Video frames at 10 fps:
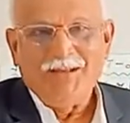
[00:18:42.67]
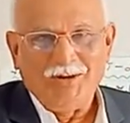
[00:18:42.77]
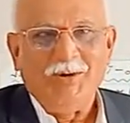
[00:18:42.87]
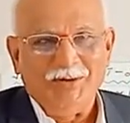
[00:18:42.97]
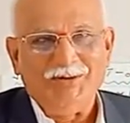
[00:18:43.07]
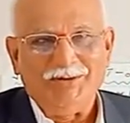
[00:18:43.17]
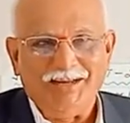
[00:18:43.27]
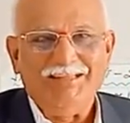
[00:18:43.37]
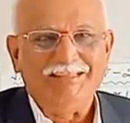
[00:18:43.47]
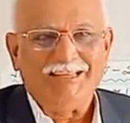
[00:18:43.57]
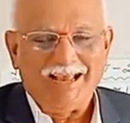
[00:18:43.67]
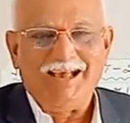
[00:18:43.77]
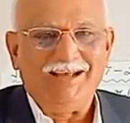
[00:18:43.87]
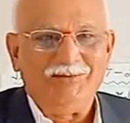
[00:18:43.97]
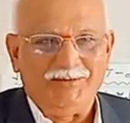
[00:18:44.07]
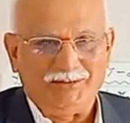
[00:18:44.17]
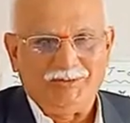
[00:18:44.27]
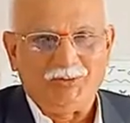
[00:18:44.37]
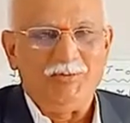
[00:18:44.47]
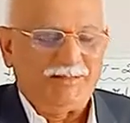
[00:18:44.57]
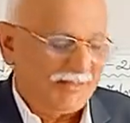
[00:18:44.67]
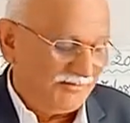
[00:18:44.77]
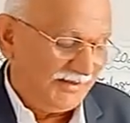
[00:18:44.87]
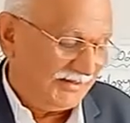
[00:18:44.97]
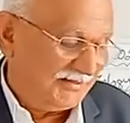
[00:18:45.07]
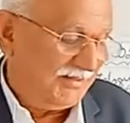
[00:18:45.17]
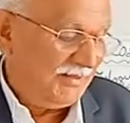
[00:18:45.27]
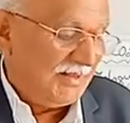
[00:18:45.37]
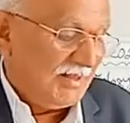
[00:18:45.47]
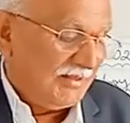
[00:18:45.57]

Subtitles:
low dense air with so much of energy.